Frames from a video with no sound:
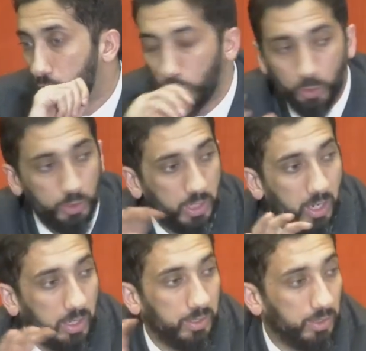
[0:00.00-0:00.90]
So those
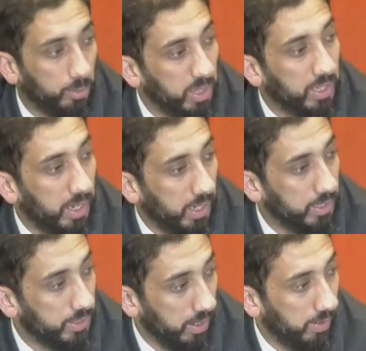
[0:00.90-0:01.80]
are the three
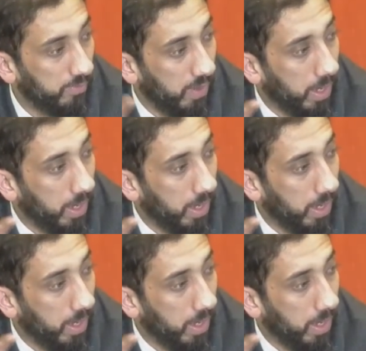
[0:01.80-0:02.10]
kinds of